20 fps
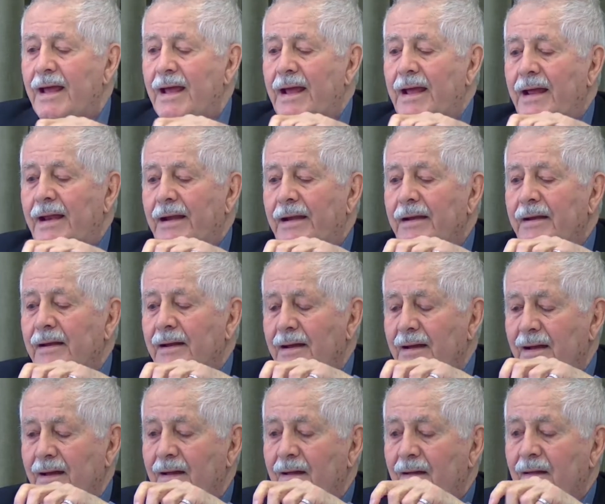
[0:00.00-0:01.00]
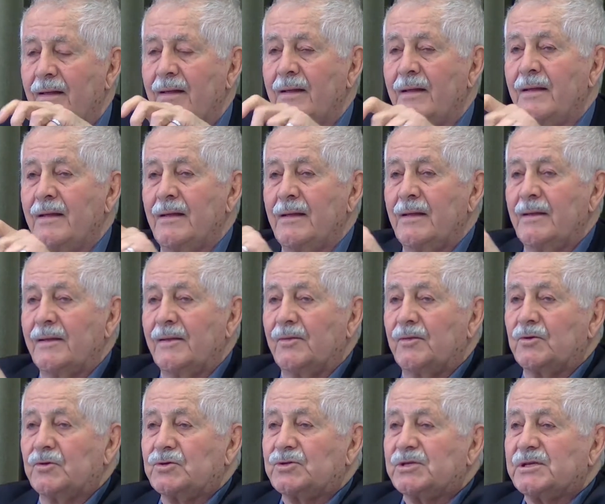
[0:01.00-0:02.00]
And
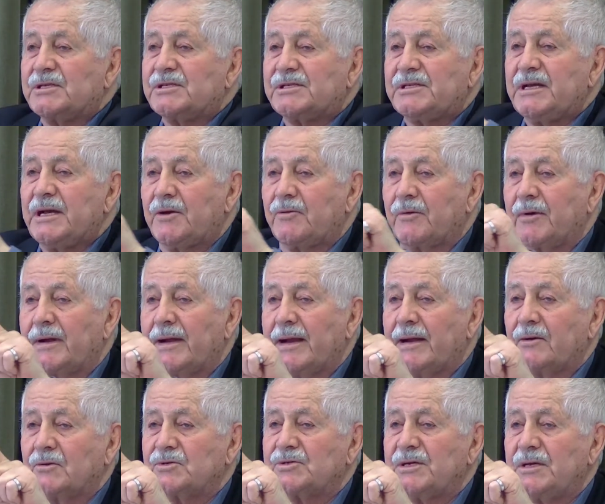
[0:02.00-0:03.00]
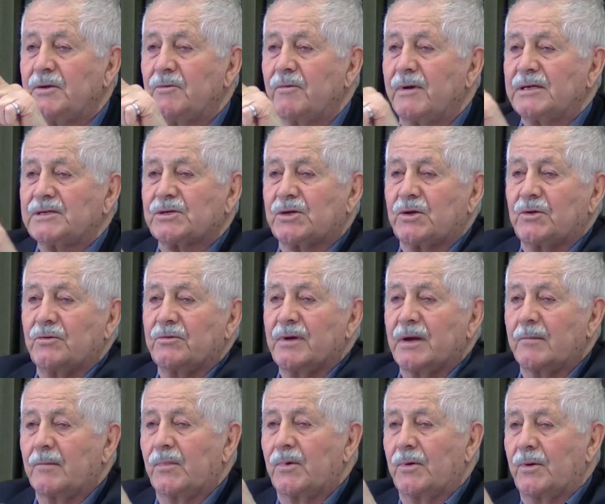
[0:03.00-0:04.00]
there's the secret ARC rescue
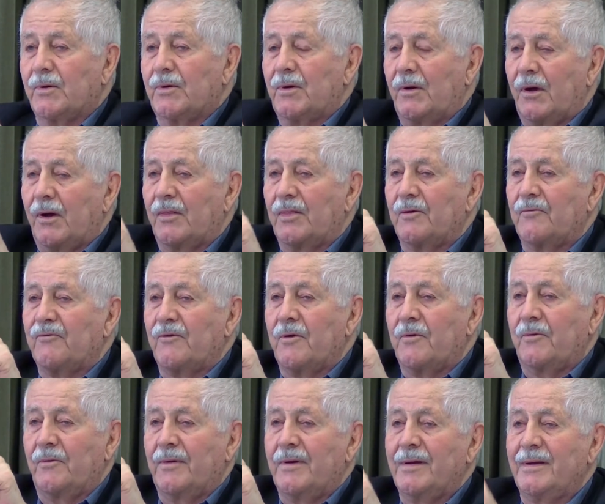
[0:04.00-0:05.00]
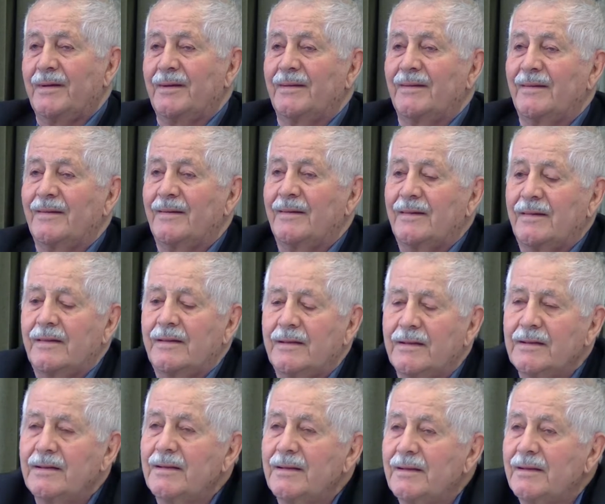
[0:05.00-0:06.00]
number on the phone.
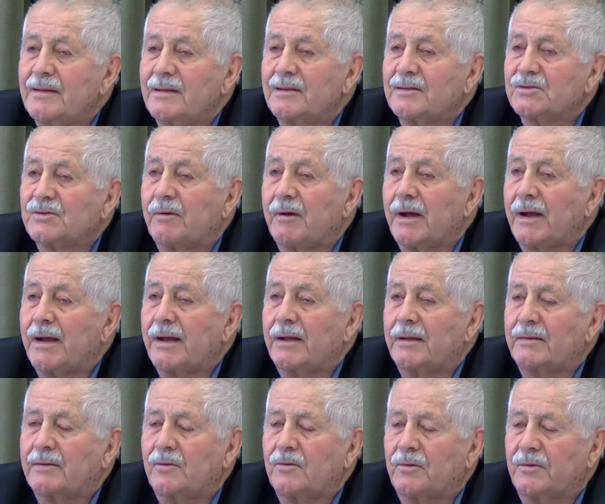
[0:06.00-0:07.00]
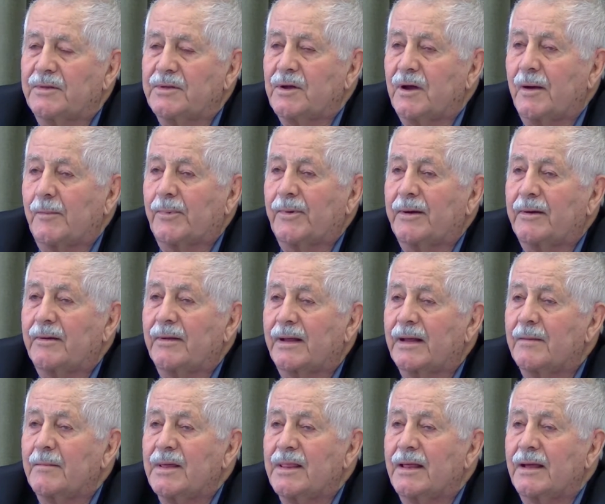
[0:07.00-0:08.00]
So I told the operator
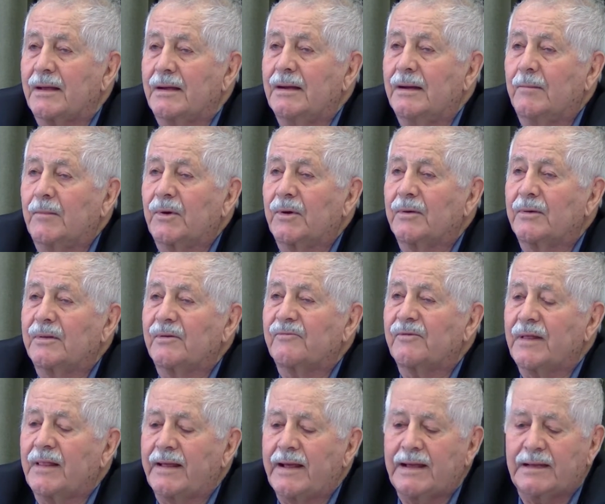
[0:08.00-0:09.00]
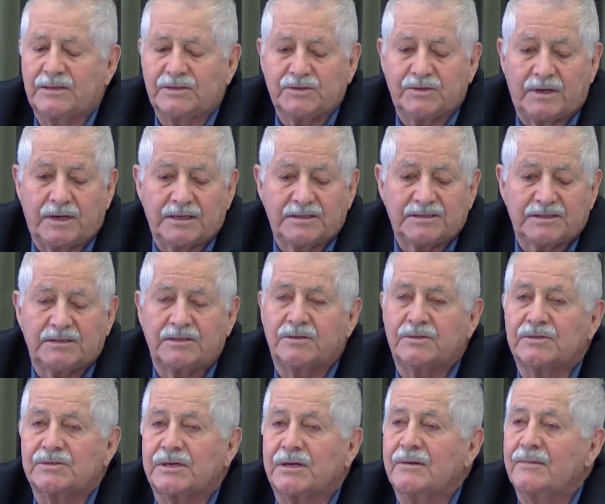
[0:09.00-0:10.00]
to give me that number, and the fellow answered. I said,
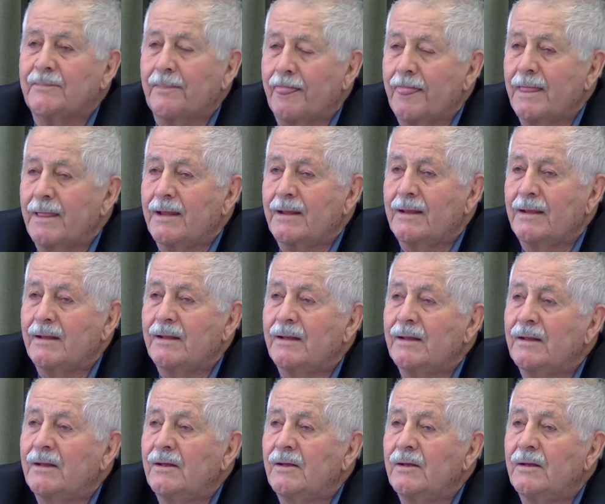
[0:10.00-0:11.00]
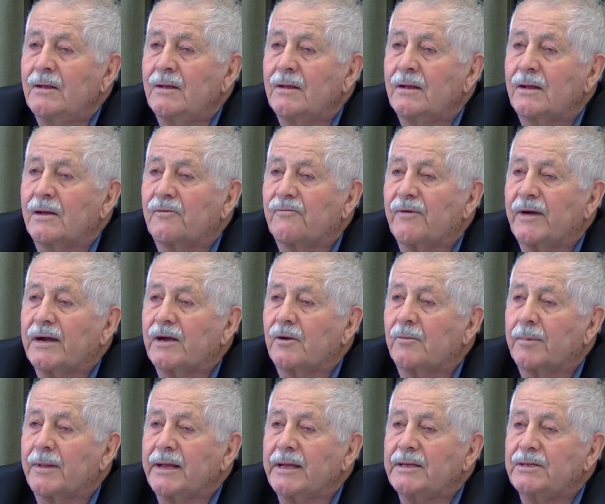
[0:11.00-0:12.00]
There's a, a
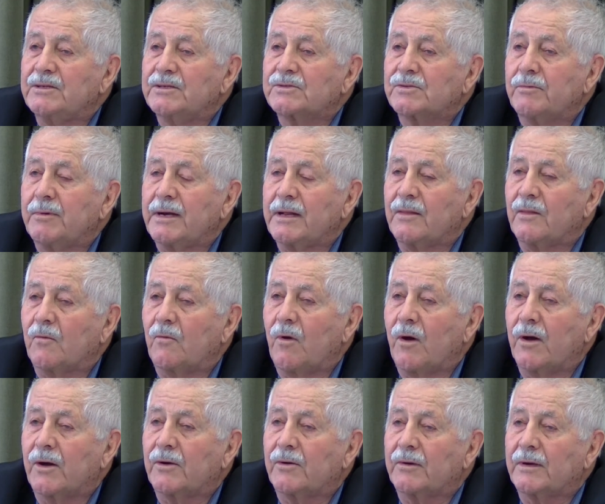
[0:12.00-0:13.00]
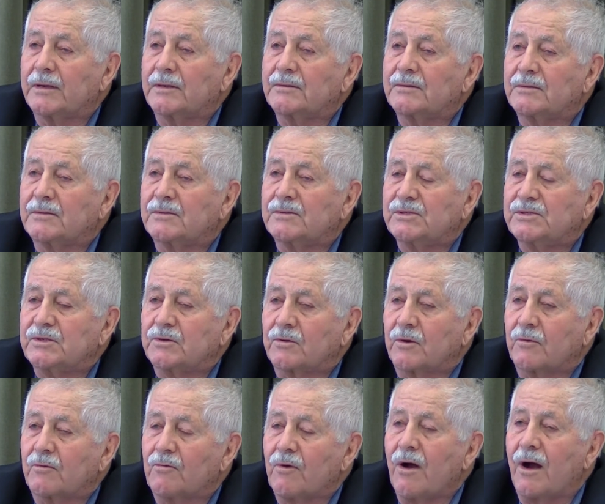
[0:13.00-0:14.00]
fighter plane just went in the water at
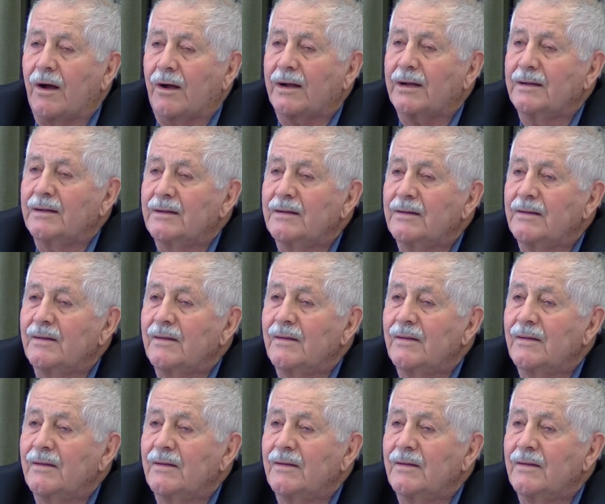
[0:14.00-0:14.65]
Zero Rock.